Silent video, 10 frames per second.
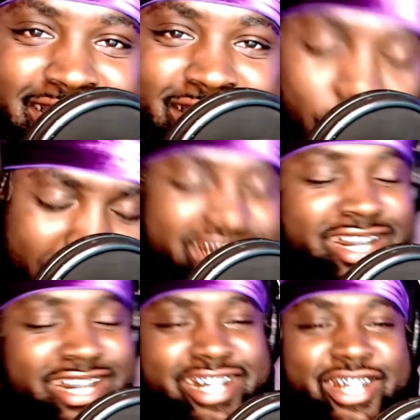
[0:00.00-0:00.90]
What's
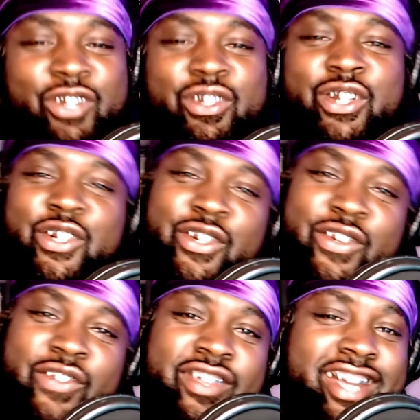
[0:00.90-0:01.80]
good, YouTube?
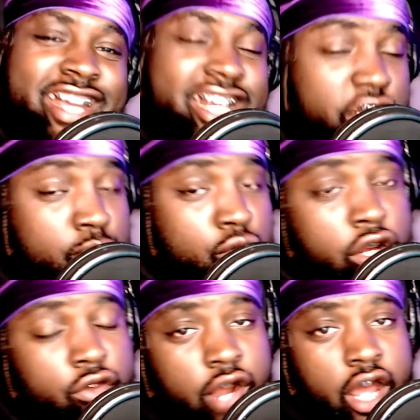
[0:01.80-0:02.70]
It's your
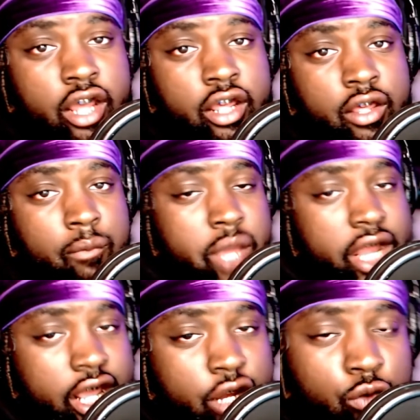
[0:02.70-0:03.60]
boy Ra.
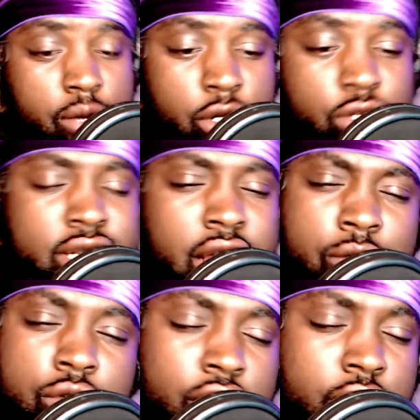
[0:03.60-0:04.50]
Back at it one more time.
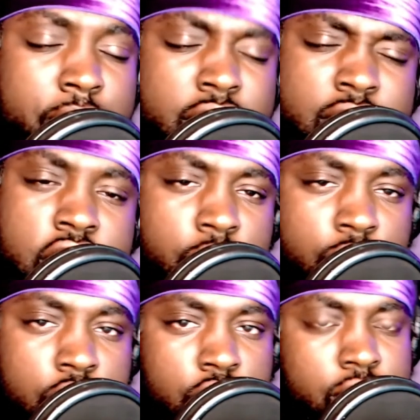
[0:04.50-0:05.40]
Hold up, I did that
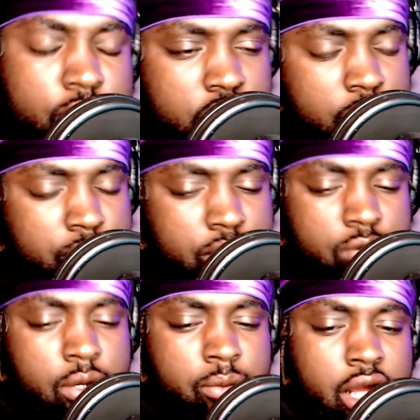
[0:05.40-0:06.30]
wrong. I'm slipping.
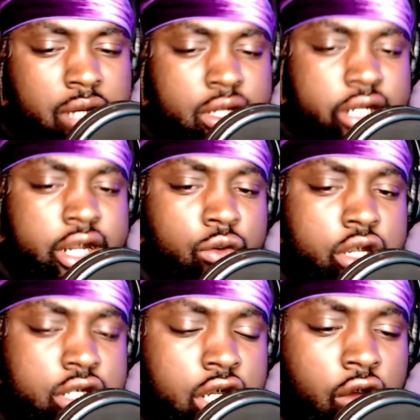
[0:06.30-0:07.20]
My bad. I'm getting that
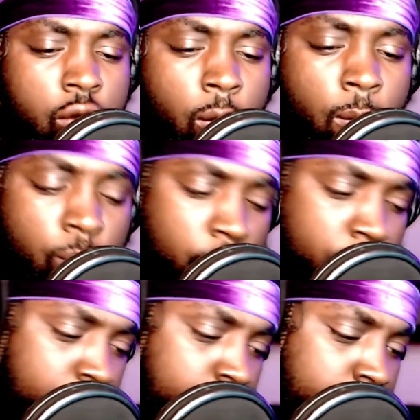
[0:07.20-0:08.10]
rust off.
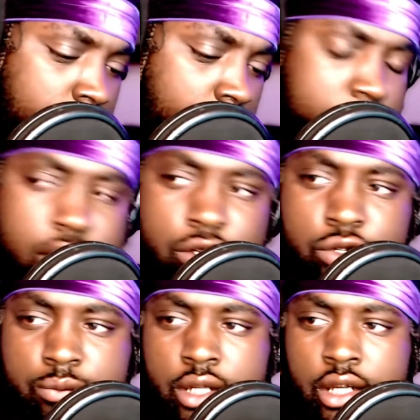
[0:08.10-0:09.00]

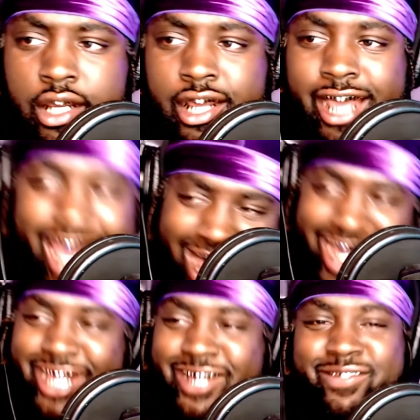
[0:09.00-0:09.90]
Excuse me.
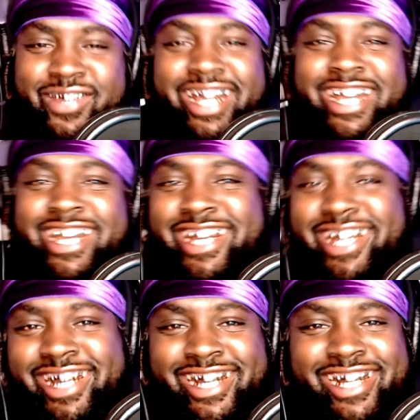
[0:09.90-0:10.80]
Hey, man.
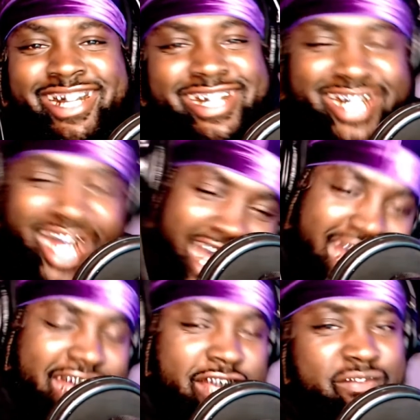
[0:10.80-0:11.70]

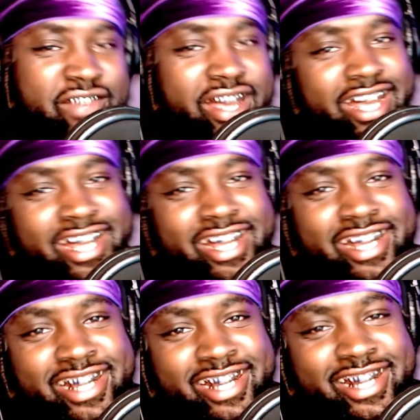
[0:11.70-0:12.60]
Say, man.
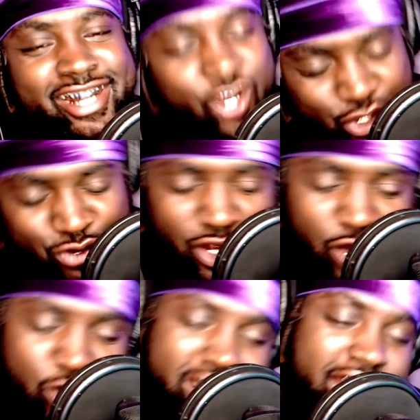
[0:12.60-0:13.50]
Who you
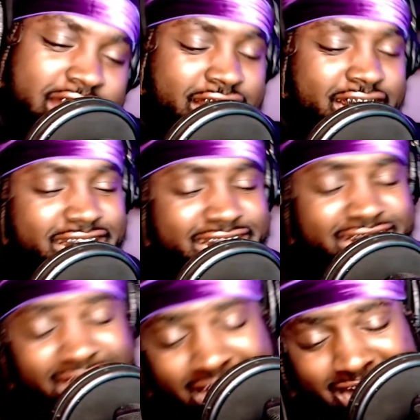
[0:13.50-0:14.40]
know king of the
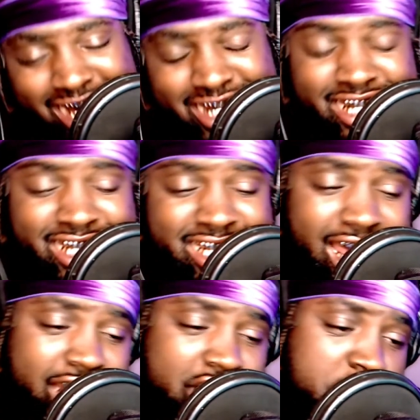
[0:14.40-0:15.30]
classics
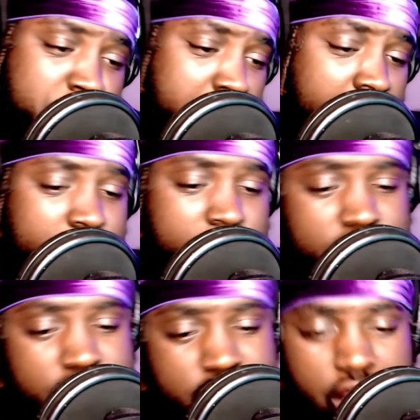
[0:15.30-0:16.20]
like
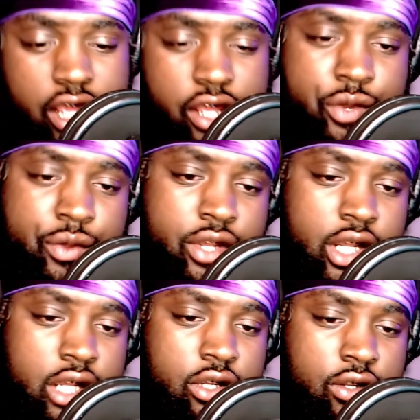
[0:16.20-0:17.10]
Space Jam?
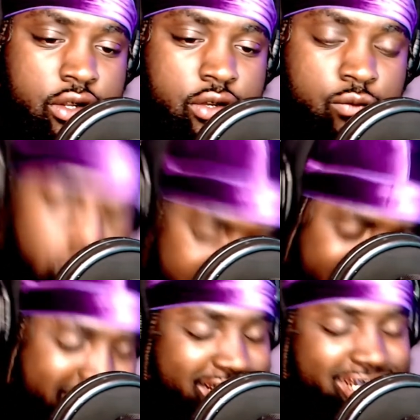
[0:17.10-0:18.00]

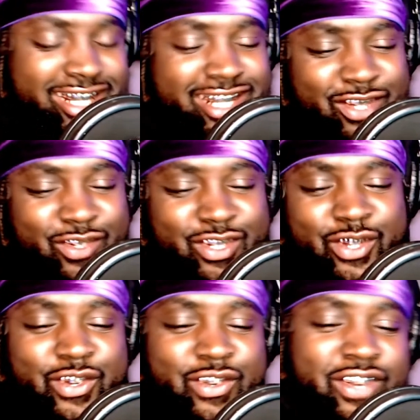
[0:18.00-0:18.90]
What's good,
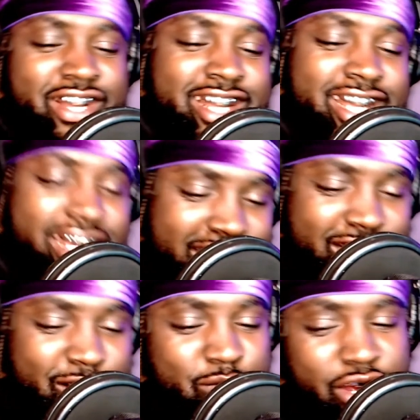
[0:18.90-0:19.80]
YouTube?
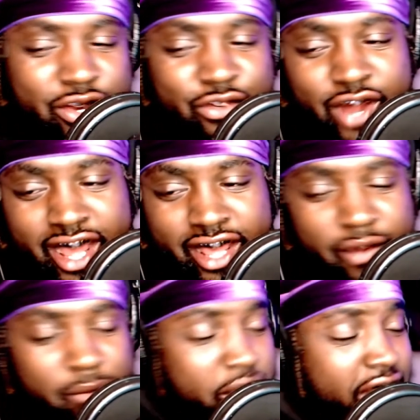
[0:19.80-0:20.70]
It's your boy Ra.
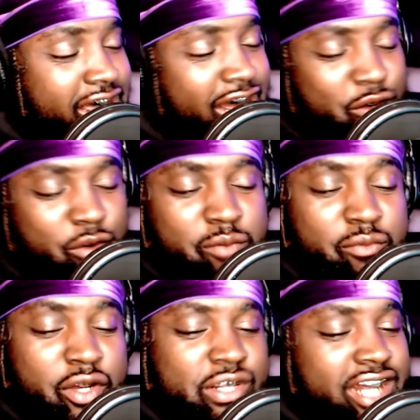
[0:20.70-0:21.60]
Back at it one
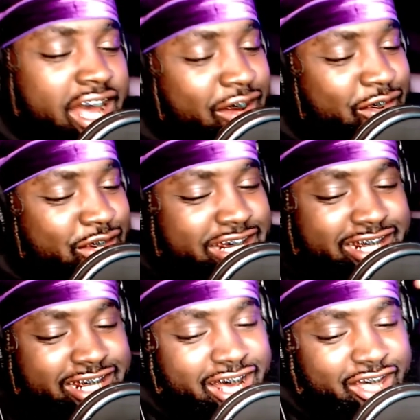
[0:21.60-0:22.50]
more time with
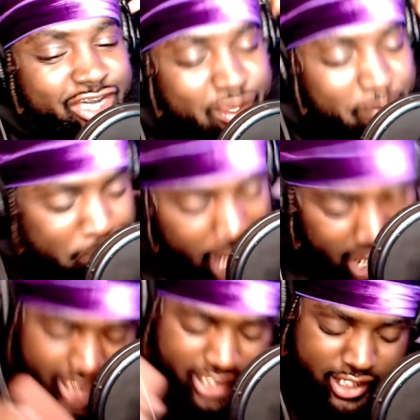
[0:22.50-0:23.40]
another bang.